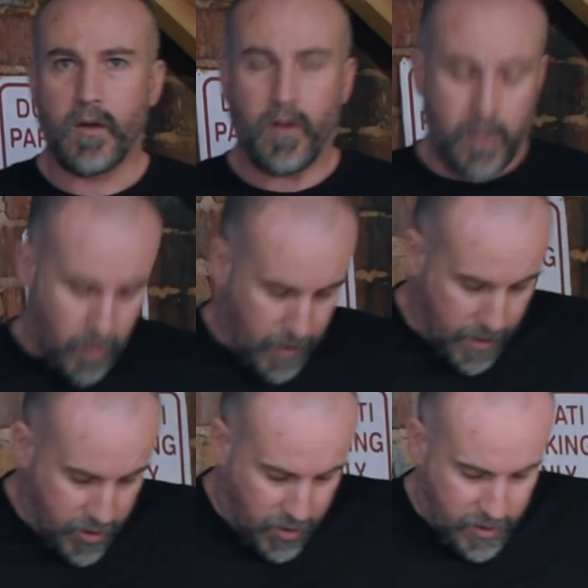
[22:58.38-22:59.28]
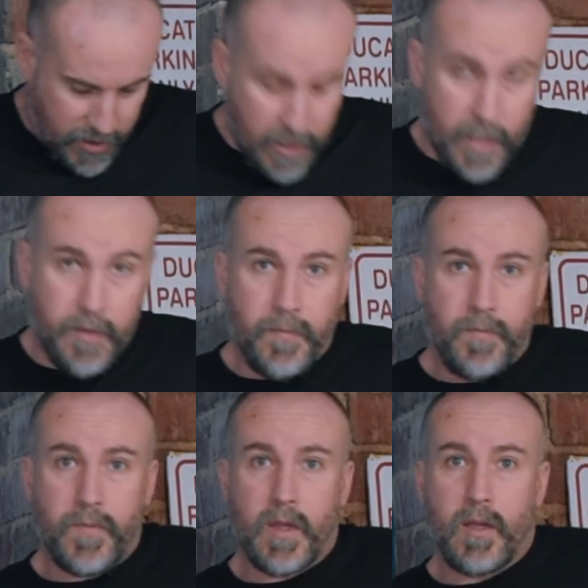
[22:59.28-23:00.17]
Right, so as you can see,
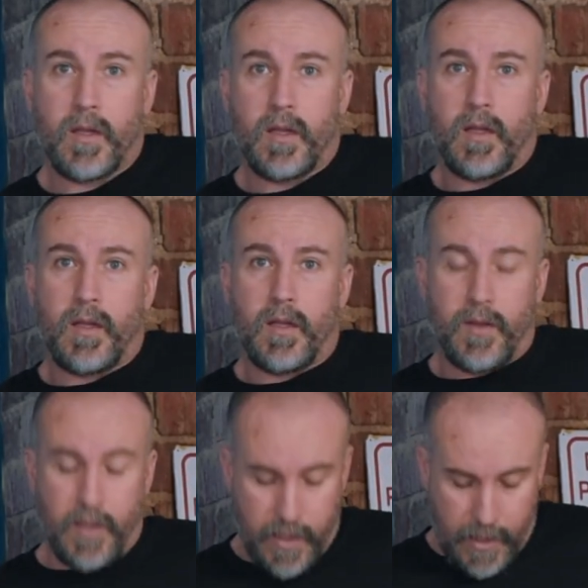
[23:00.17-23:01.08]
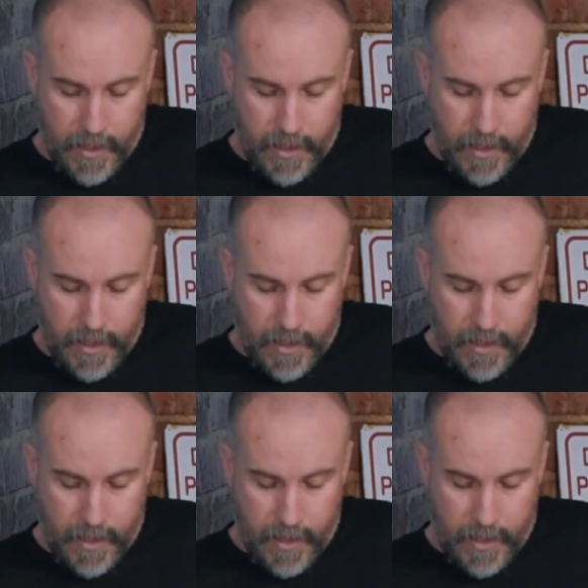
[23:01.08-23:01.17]
the inner